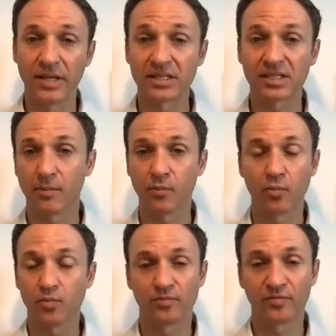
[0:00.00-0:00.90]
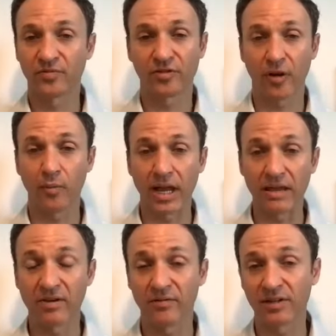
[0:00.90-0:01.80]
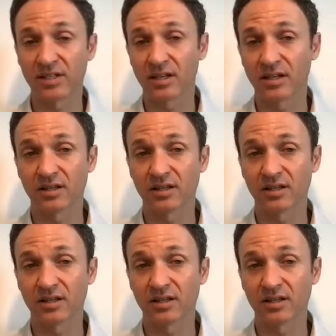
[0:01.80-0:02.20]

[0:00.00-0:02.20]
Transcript: in some way, even if it's